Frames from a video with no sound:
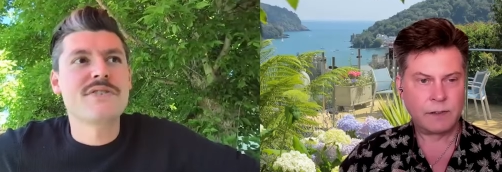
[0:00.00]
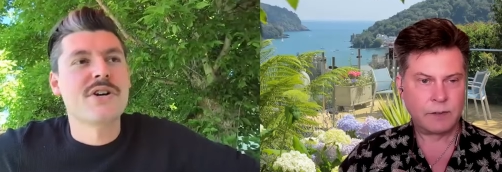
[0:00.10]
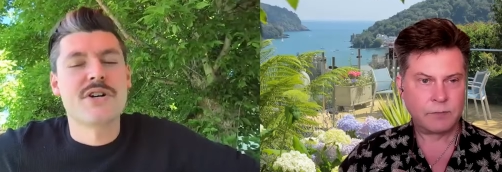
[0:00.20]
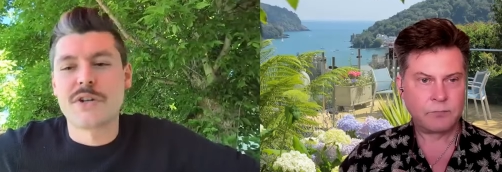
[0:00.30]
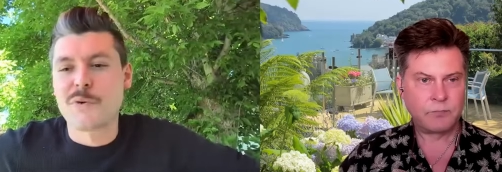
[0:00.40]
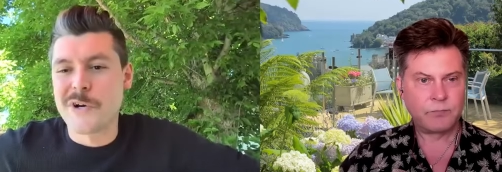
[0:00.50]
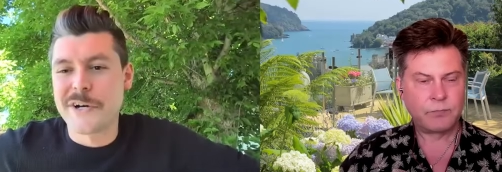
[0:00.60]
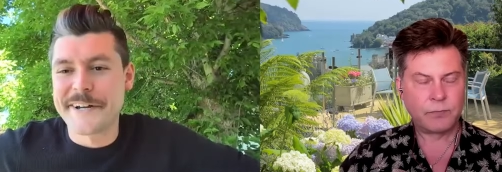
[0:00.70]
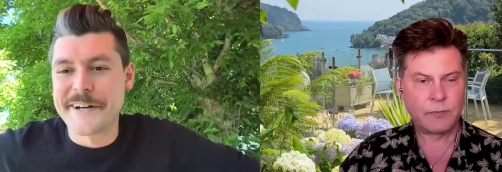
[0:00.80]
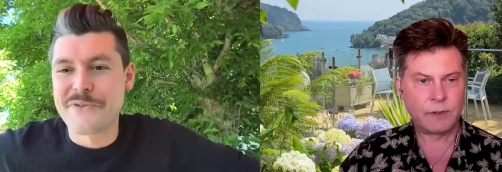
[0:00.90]
Speaker 1: currently
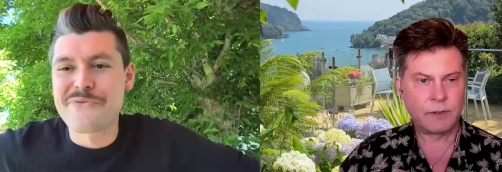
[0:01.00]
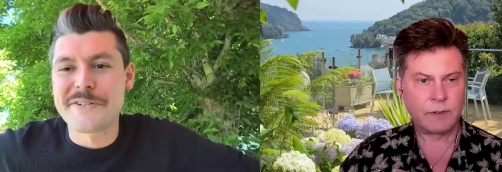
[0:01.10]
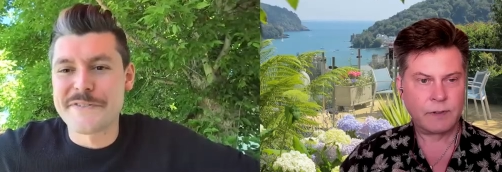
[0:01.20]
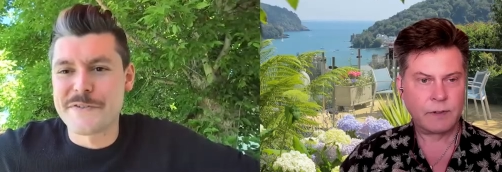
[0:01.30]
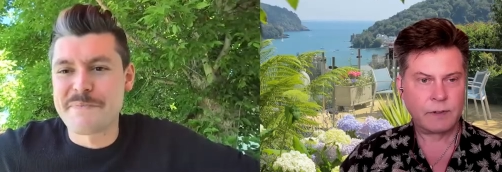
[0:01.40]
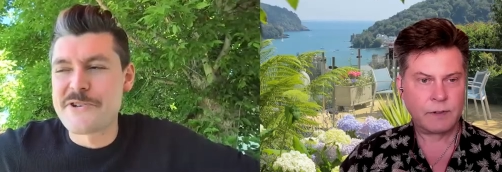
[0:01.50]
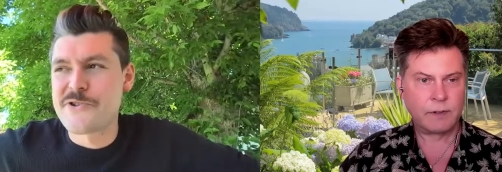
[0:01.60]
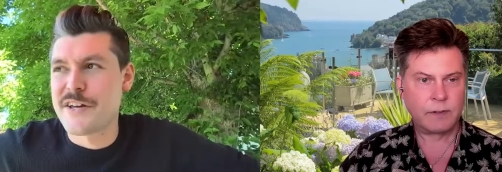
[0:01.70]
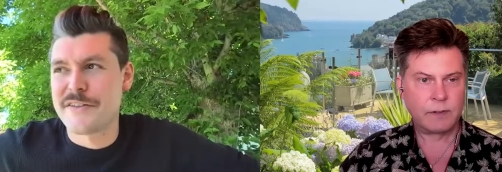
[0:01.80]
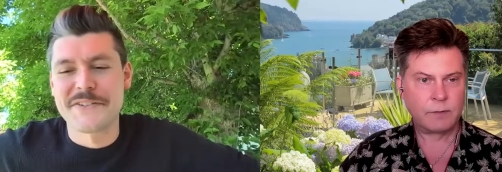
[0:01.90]
working on the front
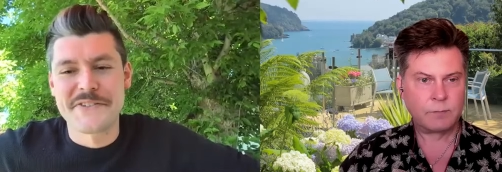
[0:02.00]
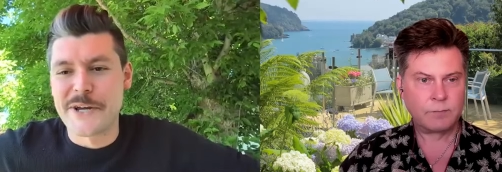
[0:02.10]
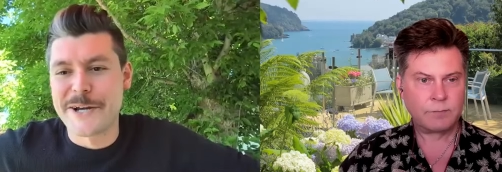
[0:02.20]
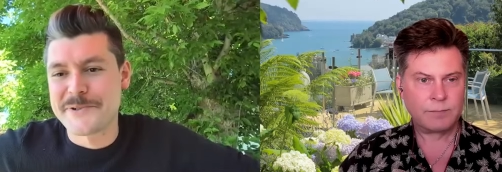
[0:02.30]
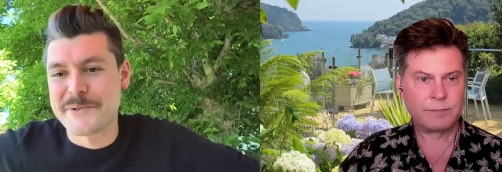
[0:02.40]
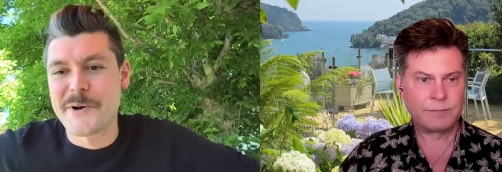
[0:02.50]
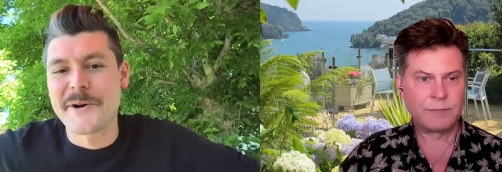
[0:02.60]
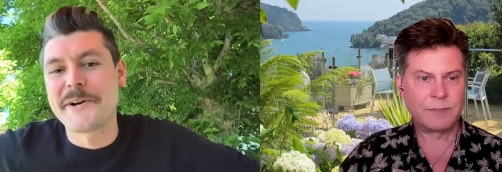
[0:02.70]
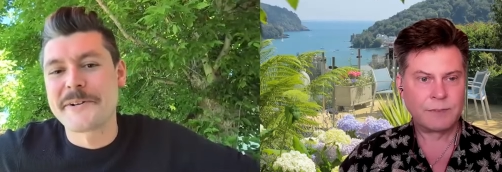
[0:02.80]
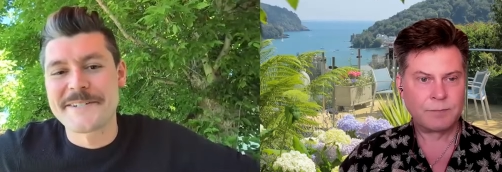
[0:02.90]
suspension i think today or
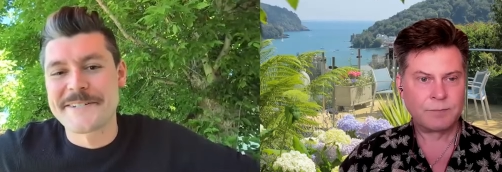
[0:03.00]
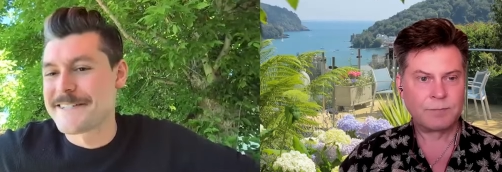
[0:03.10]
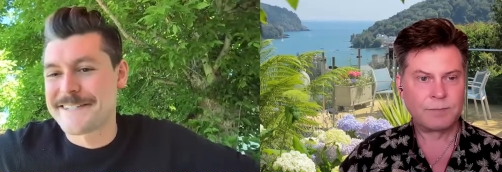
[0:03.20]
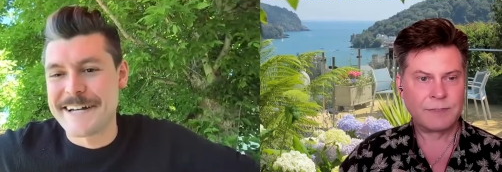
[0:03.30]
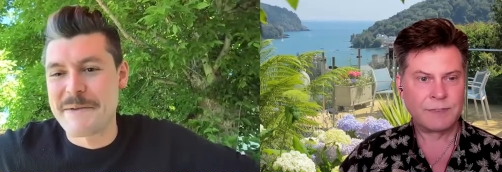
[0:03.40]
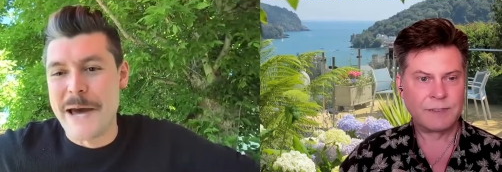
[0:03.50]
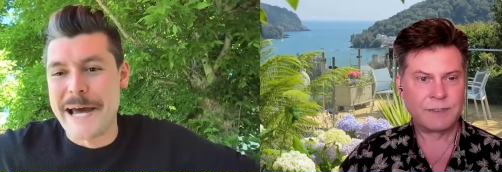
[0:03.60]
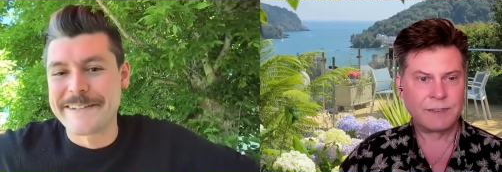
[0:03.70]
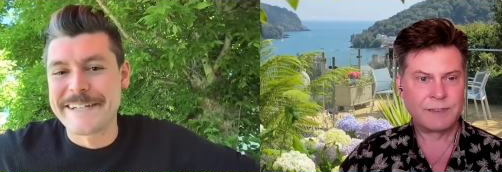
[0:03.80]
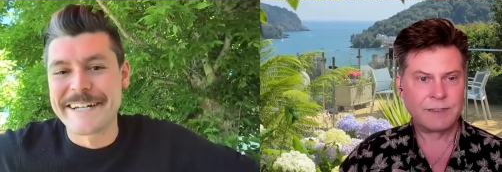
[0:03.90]
tomorrow because it's got a
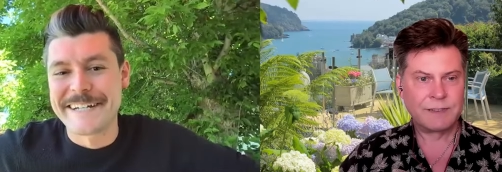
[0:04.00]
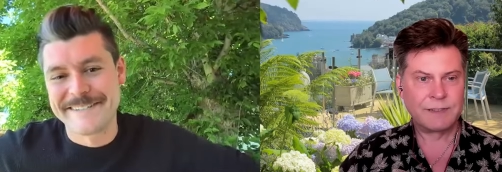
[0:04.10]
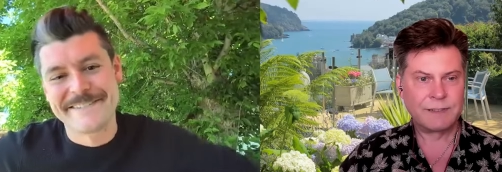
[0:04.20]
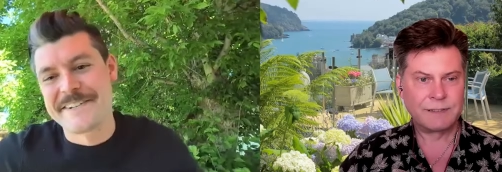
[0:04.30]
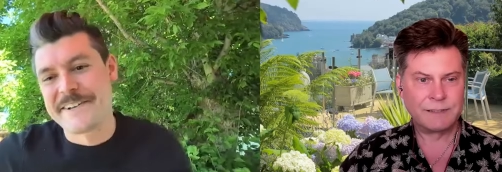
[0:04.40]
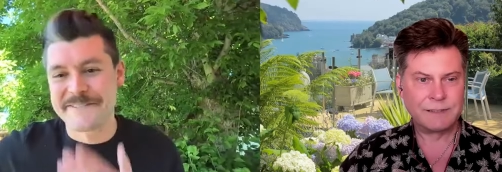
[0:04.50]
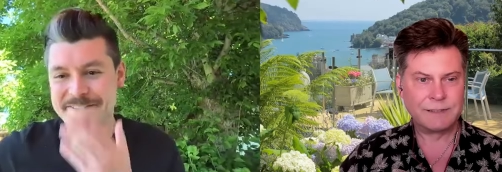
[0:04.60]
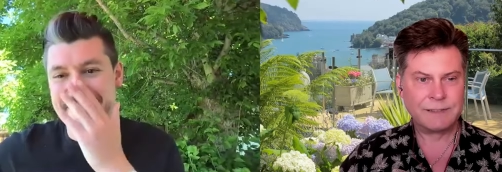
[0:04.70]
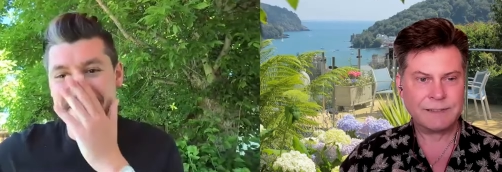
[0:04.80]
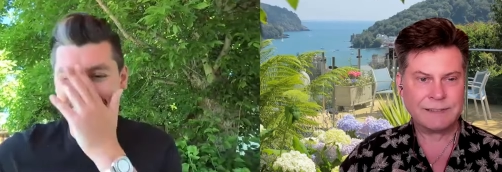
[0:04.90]
bad leak so mm.
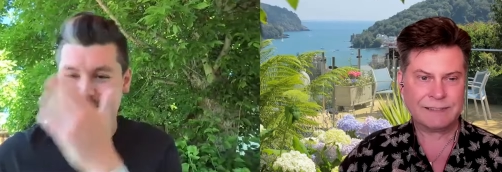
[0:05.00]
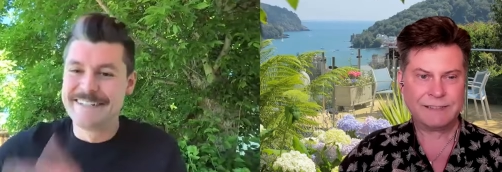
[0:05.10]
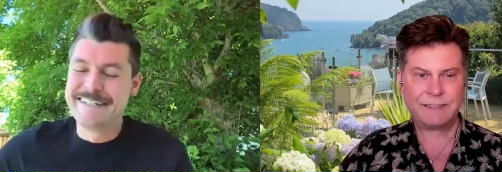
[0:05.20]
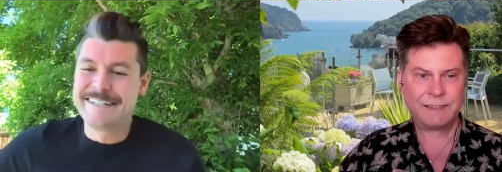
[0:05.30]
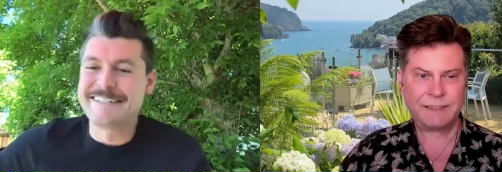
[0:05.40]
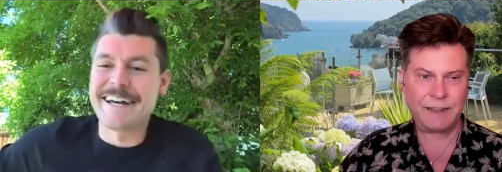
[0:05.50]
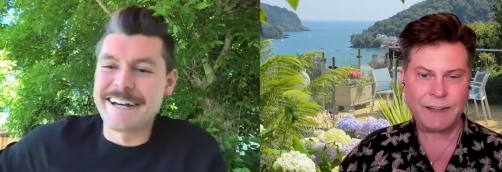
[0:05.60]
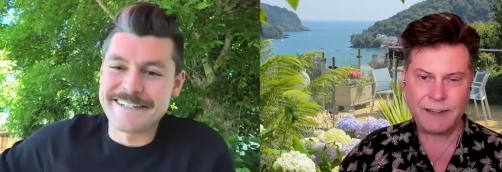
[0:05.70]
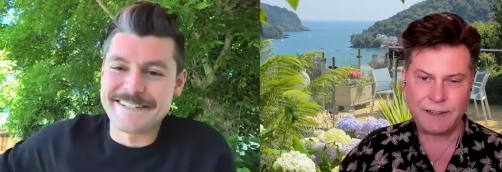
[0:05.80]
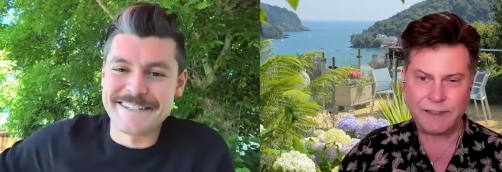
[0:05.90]
you know yeah
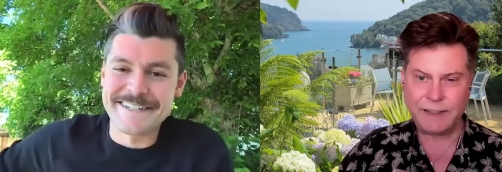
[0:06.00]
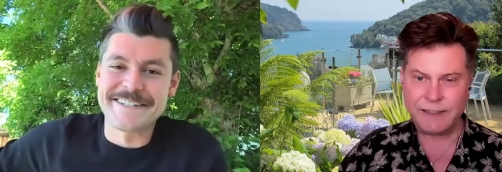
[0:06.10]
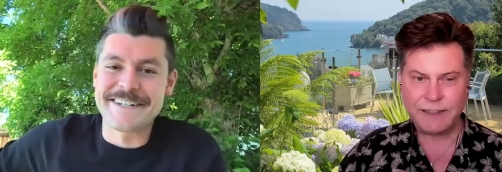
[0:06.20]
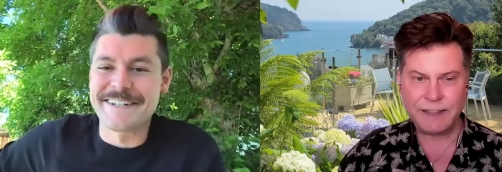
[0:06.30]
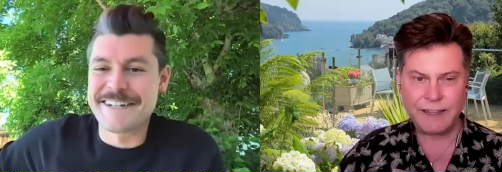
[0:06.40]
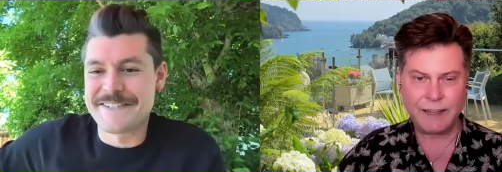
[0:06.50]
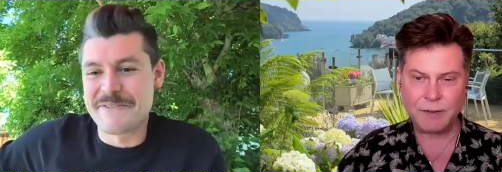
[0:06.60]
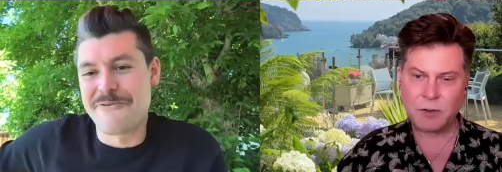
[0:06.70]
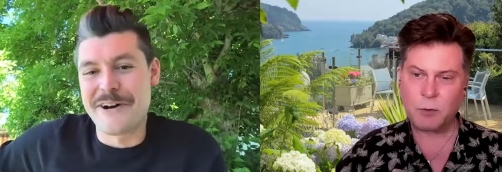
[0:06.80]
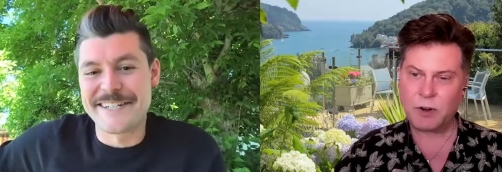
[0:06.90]
he's
Speaker 2: yeah
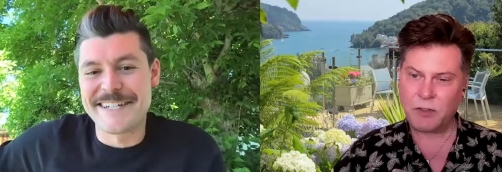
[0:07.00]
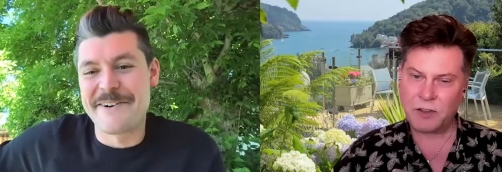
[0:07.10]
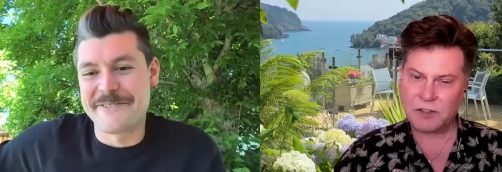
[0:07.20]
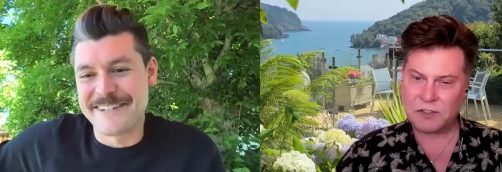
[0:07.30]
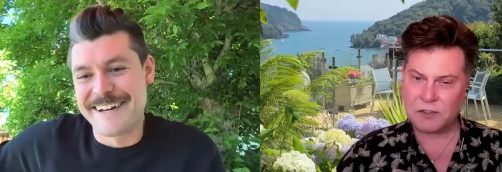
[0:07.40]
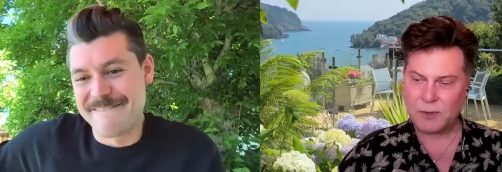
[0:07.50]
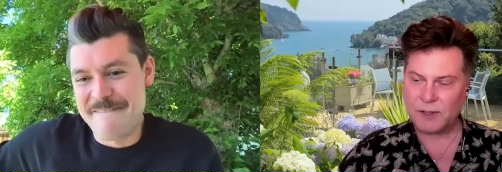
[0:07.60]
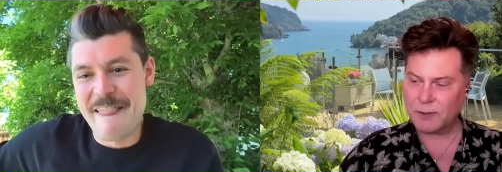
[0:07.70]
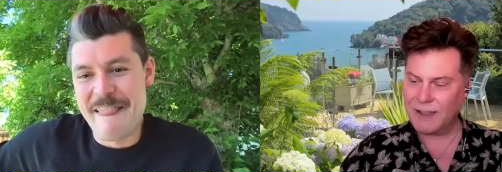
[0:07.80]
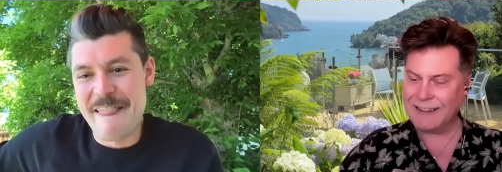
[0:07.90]
i've got one of those as well